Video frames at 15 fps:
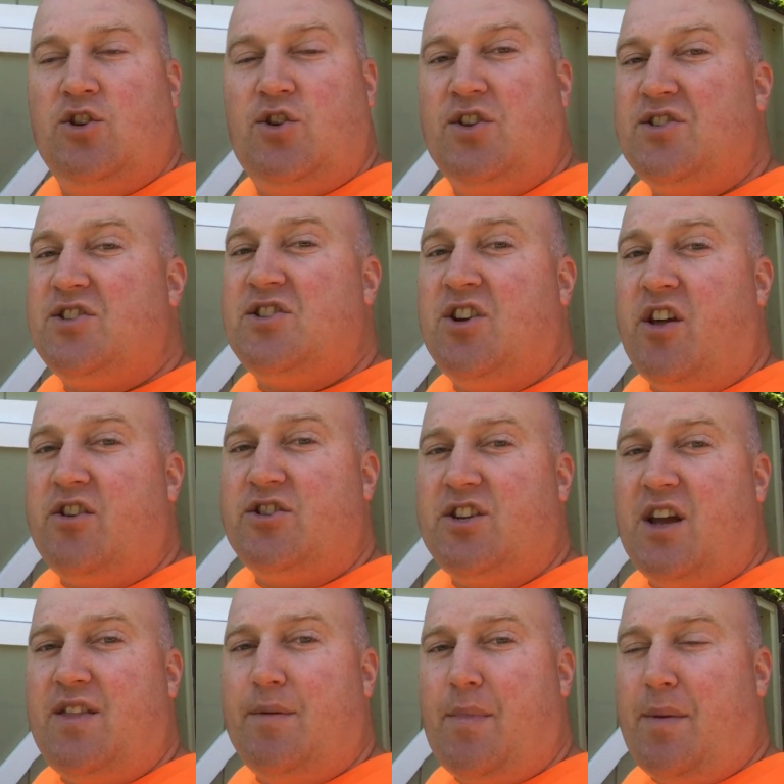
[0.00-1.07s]
So this is another
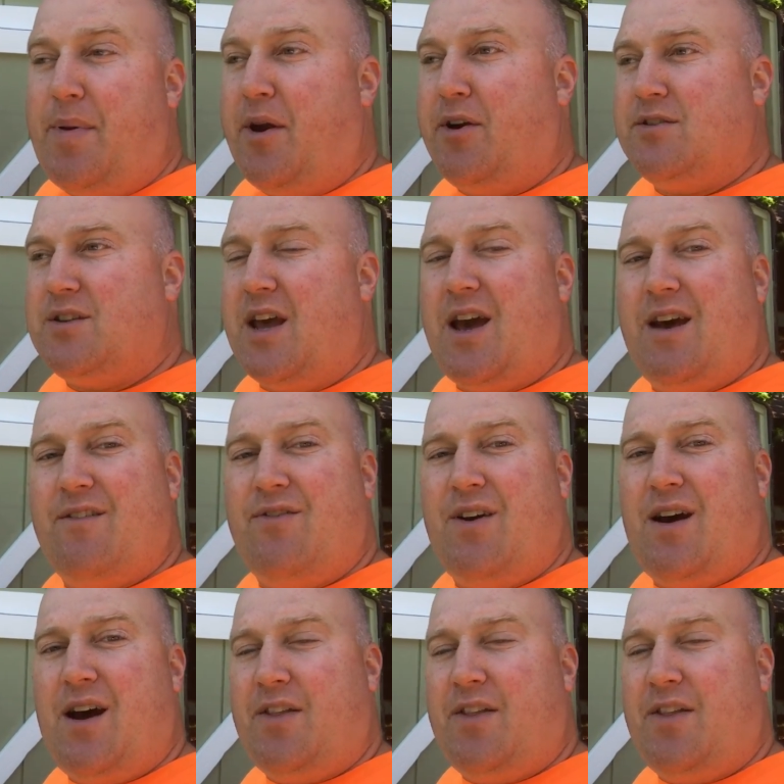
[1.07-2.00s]
shed that my parents have